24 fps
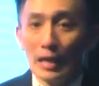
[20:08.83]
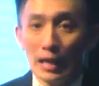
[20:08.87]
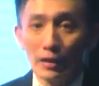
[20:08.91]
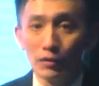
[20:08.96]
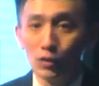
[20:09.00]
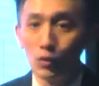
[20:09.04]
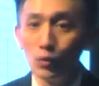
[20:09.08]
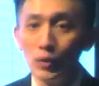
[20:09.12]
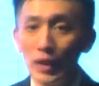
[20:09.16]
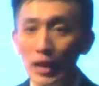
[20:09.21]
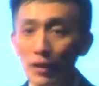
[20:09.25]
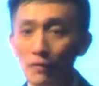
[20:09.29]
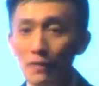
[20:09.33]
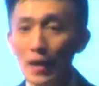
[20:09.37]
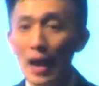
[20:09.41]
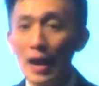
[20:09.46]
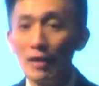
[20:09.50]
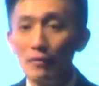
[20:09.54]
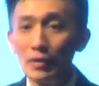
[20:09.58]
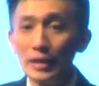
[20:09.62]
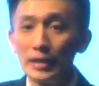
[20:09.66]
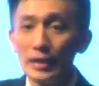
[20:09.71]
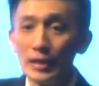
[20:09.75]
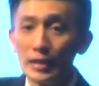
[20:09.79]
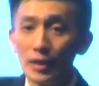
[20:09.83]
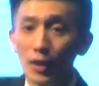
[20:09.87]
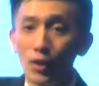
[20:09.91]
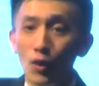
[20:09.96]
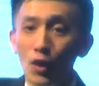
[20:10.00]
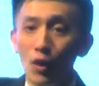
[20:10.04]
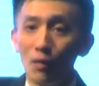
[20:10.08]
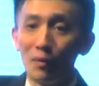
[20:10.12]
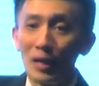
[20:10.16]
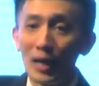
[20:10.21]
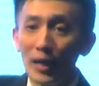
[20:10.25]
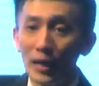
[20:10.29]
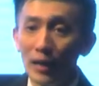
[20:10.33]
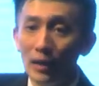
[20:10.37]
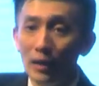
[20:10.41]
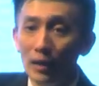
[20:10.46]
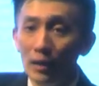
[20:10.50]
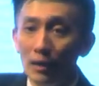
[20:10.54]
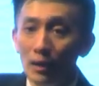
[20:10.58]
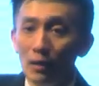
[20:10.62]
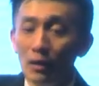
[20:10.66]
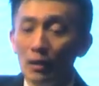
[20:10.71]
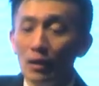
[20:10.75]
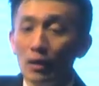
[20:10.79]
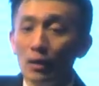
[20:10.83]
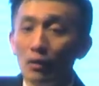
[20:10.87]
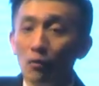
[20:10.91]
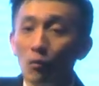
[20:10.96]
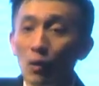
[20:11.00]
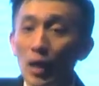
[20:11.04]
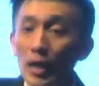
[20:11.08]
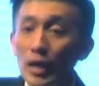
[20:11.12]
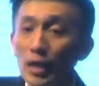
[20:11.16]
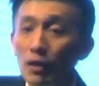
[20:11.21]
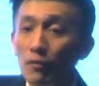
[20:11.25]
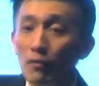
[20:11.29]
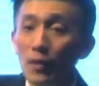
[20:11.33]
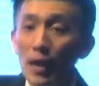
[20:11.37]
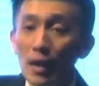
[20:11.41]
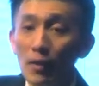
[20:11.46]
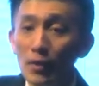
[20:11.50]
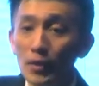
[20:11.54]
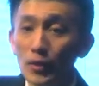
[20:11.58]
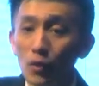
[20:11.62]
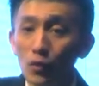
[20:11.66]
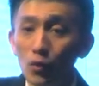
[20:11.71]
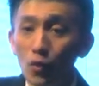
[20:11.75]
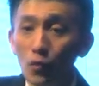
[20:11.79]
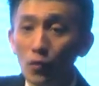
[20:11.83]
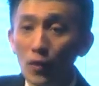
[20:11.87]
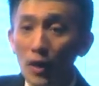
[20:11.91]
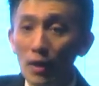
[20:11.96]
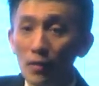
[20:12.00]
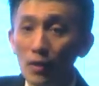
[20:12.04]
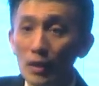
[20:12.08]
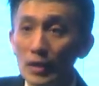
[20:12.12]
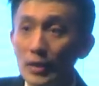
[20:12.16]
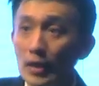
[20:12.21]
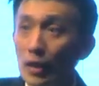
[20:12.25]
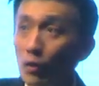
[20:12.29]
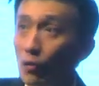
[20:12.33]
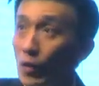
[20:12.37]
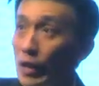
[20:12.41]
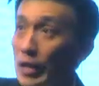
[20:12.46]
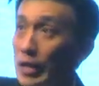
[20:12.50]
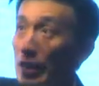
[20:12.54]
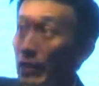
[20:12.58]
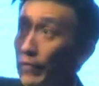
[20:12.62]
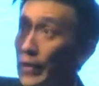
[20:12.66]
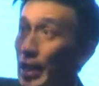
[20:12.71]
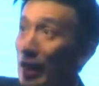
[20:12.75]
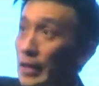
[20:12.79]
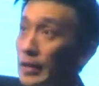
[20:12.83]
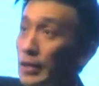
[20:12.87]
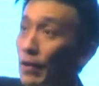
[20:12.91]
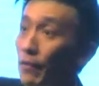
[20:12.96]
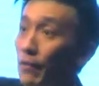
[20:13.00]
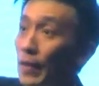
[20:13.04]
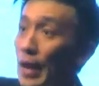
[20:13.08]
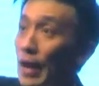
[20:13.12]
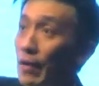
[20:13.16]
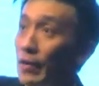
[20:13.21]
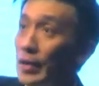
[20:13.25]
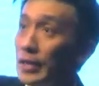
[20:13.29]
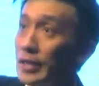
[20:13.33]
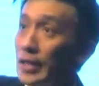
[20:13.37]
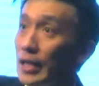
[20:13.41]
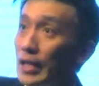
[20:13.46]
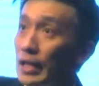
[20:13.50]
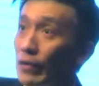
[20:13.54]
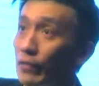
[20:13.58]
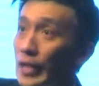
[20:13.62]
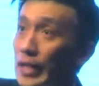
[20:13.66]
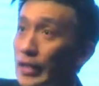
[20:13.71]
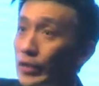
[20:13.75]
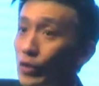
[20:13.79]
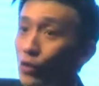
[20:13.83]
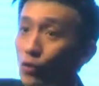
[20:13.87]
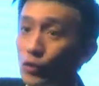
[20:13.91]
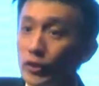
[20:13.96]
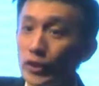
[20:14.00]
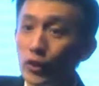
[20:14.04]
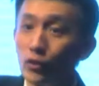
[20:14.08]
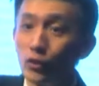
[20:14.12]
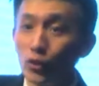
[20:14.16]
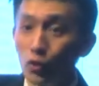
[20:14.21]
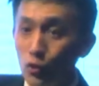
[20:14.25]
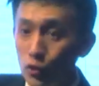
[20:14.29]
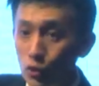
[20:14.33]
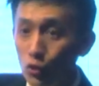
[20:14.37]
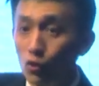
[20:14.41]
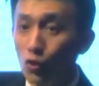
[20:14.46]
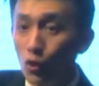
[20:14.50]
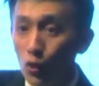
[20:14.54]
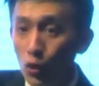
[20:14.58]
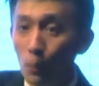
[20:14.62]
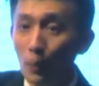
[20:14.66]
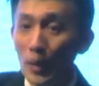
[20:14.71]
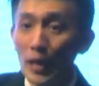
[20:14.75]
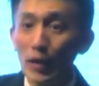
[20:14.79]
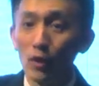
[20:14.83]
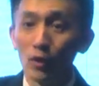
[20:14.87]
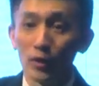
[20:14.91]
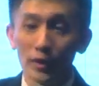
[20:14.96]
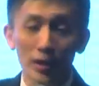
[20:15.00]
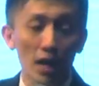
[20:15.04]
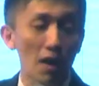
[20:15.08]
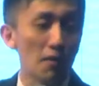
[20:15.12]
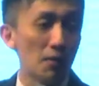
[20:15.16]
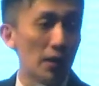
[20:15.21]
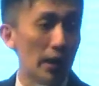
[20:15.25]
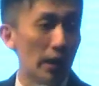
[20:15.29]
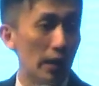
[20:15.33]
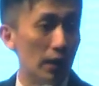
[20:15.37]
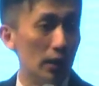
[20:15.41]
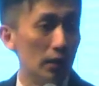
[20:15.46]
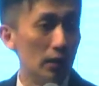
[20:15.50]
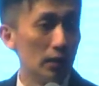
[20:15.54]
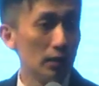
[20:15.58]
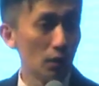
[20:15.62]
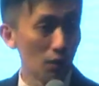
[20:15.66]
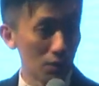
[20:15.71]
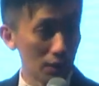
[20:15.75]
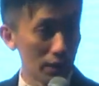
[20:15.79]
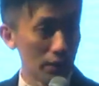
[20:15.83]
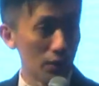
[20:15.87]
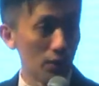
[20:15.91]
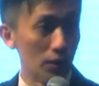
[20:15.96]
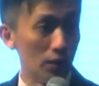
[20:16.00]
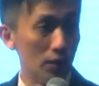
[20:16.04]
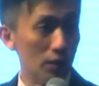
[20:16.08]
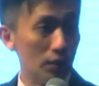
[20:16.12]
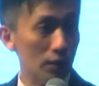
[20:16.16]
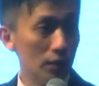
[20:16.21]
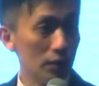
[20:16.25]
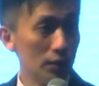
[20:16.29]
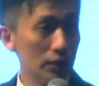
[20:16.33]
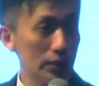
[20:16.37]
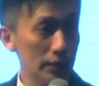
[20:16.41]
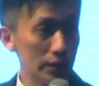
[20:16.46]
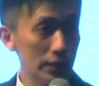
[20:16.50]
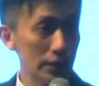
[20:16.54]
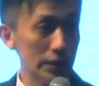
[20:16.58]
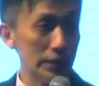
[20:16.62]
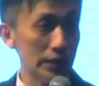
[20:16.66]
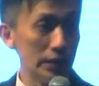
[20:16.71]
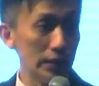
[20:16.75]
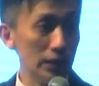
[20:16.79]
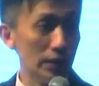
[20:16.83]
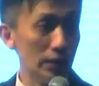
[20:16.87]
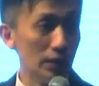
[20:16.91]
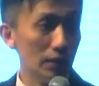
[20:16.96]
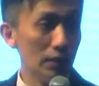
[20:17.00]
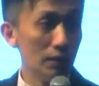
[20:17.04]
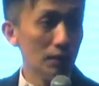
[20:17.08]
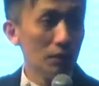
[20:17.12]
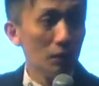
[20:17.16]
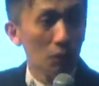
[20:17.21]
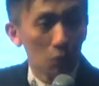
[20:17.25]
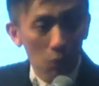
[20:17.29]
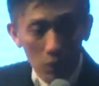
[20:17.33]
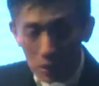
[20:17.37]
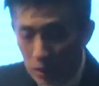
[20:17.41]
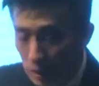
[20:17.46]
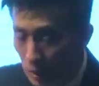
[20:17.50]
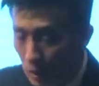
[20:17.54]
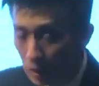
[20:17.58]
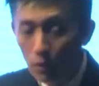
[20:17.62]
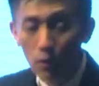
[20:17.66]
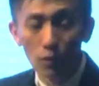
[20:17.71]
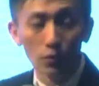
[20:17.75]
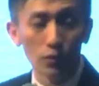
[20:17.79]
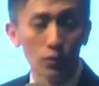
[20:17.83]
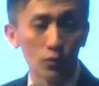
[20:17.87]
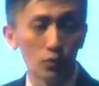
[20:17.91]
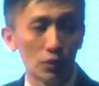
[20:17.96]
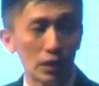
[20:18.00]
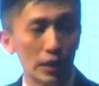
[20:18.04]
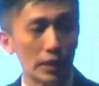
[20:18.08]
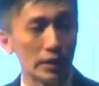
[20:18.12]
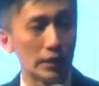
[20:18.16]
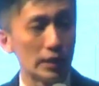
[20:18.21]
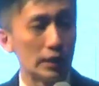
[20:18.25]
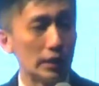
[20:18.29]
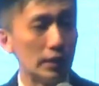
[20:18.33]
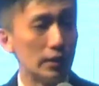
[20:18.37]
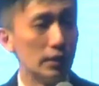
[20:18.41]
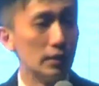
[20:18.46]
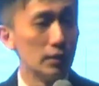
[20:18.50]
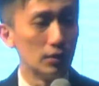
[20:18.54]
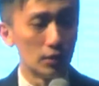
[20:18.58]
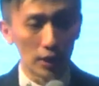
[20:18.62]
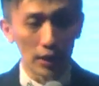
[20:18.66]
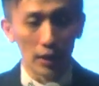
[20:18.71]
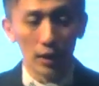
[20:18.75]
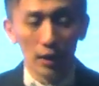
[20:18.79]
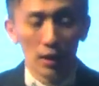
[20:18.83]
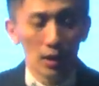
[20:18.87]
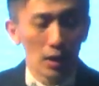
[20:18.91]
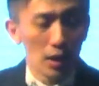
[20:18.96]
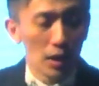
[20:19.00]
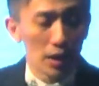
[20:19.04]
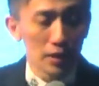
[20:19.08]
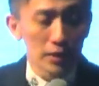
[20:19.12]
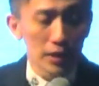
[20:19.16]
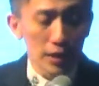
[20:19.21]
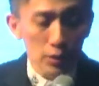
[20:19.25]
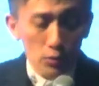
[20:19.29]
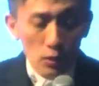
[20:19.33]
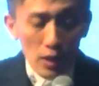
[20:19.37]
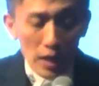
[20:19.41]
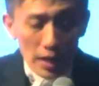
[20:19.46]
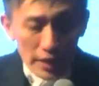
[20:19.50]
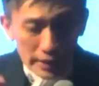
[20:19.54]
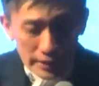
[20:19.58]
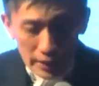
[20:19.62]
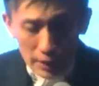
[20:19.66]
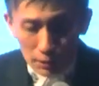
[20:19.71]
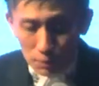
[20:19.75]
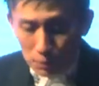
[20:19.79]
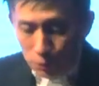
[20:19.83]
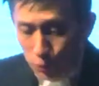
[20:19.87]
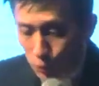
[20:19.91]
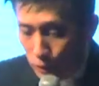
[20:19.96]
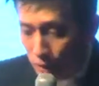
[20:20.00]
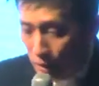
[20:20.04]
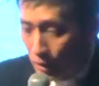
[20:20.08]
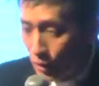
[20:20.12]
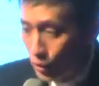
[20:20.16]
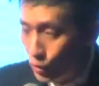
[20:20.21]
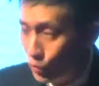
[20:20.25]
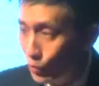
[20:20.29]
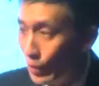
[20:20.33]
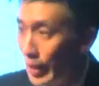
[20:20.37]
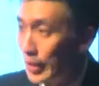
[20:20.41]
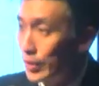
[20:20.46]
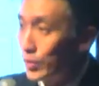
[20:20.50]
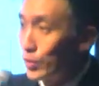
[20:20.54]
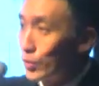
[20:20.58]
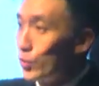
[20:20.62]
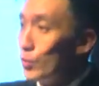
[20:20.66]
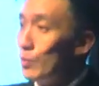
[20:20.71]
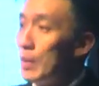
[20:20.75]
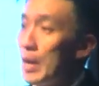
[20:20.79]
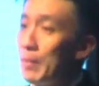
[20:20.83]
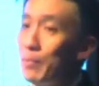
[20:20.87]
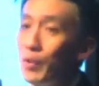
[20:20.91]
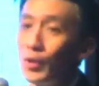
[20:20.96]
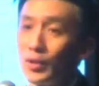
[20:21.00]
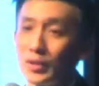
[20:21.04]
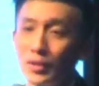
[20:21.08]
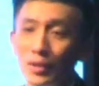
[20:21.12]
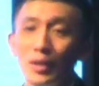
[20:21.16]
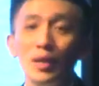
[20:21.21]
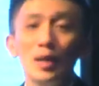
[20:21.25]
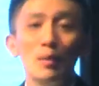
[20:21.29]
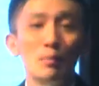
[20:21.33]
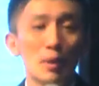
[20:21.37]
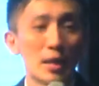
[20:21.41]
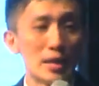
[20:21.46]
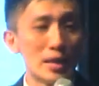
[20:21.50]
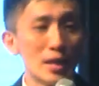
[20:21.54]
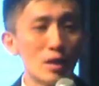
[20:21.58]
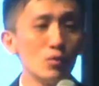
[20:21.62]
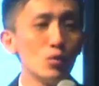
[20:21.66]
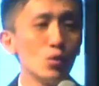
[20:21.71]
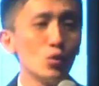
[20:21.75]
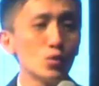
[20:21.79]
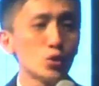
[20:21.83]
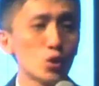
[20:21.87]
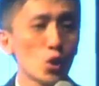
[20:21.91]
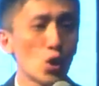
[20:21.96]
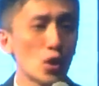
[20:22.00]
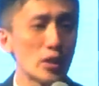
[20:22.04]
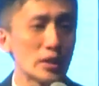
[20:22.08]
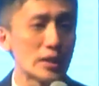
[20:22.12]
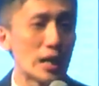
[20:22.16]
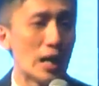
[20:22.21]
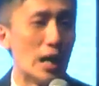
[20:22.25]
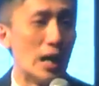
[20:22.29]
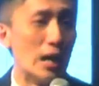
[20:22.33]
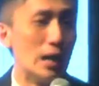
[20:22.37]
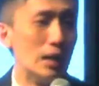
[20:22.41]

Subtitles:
Like today, virus is a lot, right? Whether virus or no virus, if there's a virus, if there's no sales, you still got to pay your staff. Correct or not? Is it easy? Wow, a lot of stress, right? That's why I say, put the stress to my boss. But now no choice.